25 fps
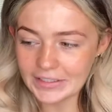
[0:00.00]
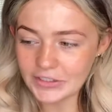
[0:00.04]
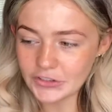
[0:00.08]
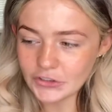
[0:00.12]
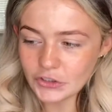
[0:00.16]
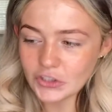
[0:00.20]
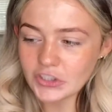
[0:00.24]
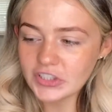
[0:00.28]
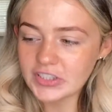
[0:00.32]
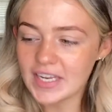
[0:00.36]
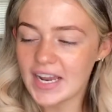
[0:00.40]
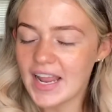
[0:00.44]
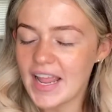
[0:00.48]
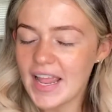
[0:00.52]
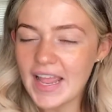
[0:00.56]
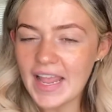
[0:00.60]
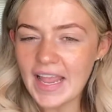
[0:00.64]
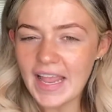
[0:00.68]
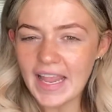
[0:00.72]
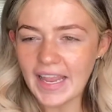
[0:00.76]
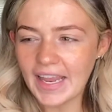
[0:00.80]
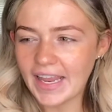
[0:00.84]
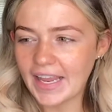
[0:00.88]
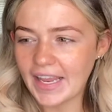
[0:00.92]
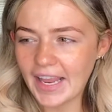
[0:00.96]
just,
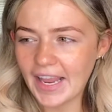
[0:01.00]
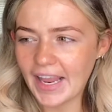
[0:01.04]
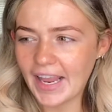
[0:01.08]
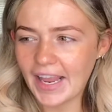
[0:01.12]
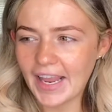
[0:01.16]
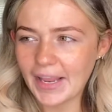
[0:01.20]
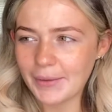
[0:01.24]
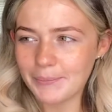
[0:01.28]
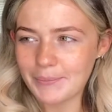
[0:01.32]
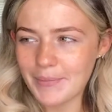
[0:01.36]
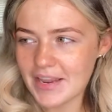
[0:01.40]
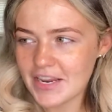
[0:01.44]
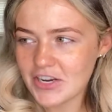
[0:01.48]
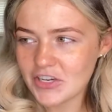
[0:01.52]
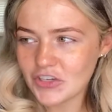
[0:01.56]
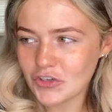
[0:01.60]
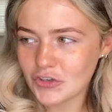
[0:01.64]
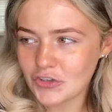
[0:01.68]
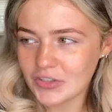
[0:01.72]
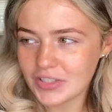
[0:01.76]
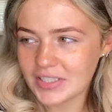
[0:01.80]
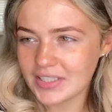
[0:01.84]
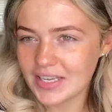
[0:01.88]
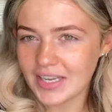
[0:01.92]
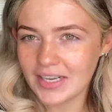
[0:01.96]
it makes your
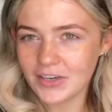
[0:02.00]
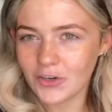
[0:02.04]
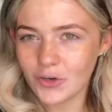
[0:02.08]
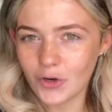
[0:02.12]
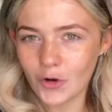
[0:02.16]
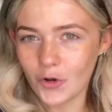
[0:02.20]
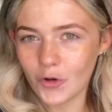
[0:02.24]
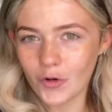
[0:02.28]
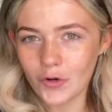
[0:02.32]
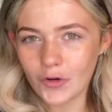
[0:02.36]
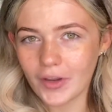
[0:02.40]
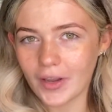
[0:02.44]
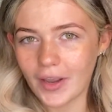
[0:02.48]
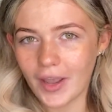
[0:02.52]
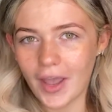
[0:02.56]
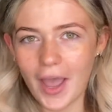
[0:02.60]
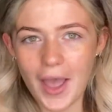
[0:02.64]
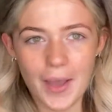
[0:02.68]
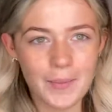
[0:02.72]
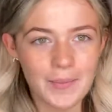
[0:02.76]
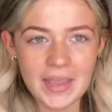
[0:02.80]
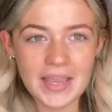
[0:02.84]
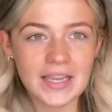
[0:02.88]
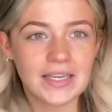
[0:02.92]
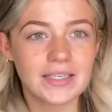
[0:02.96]
skin look
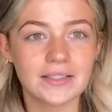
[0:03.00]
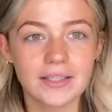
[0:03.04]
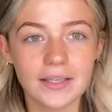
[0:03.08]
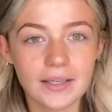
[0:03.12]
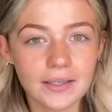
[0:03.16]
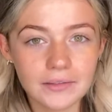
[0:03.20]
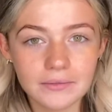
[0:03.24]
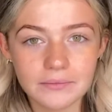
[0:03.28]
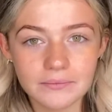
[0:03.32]
amazing.